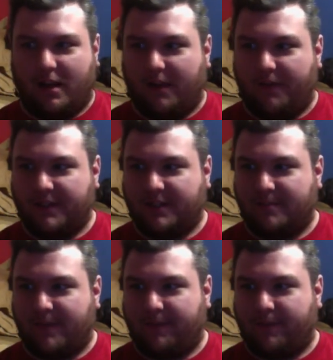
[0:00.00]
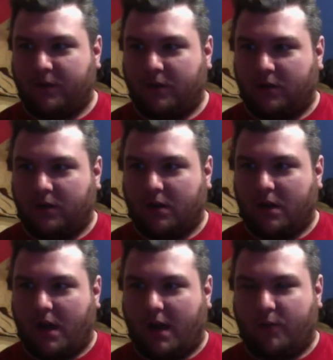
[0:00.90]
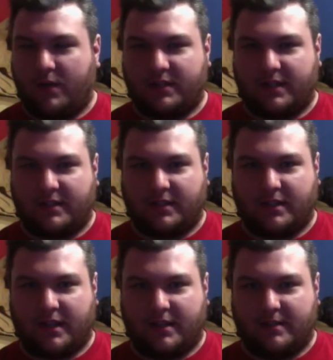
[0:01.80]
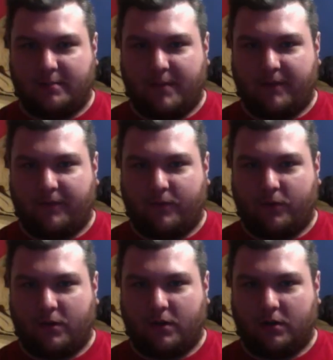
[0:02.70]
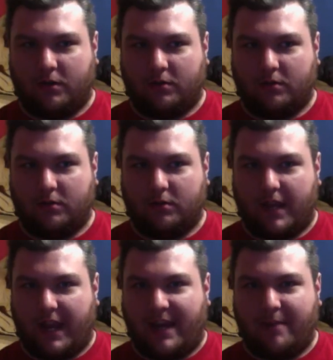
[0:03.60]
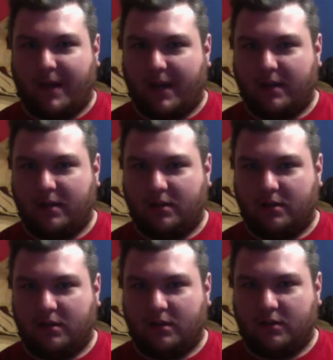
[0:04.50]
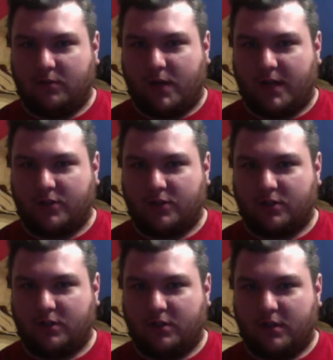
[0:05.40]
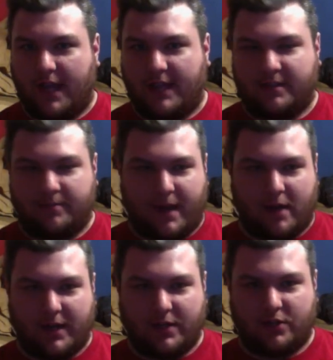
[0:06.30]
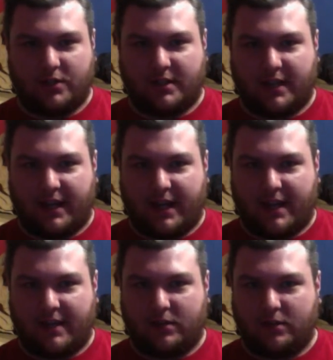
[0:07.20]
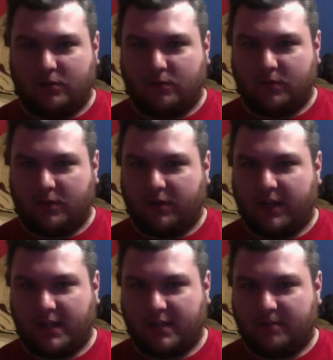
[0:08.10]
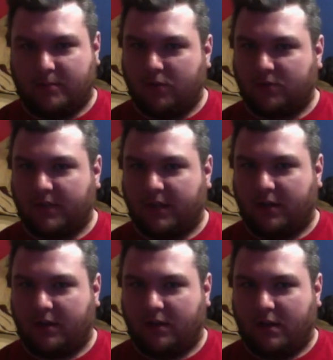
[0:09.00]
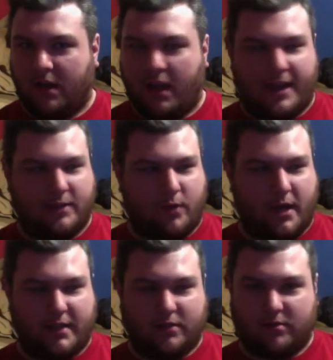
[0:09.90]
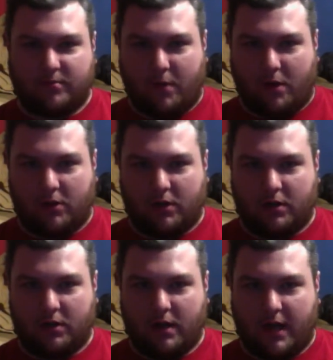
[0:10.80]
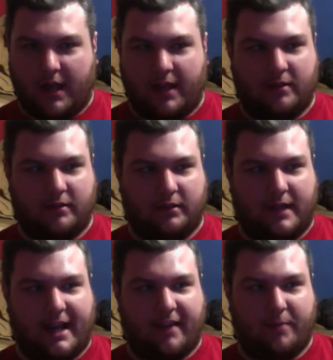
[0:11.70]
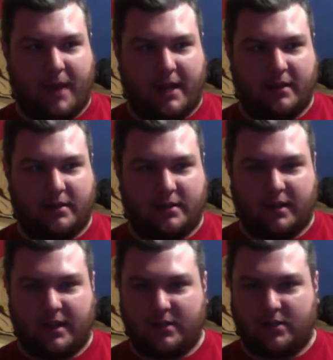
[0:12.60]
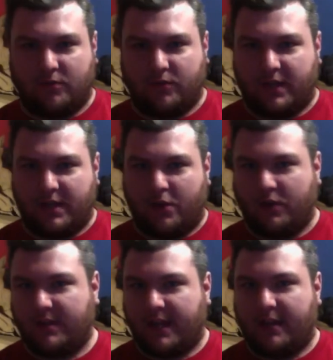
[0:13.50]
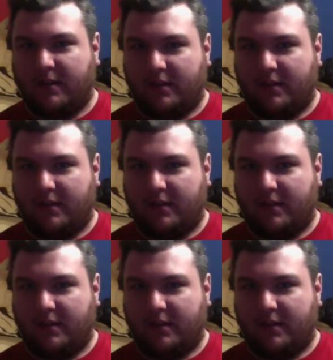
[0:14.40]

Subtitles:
This is meant for... I want to say Sentai is meant for anybody to watch, as Power Rangers is dedicated to little kids, mostly, as why it's smaller and lack of paint, because kids don't really notice that.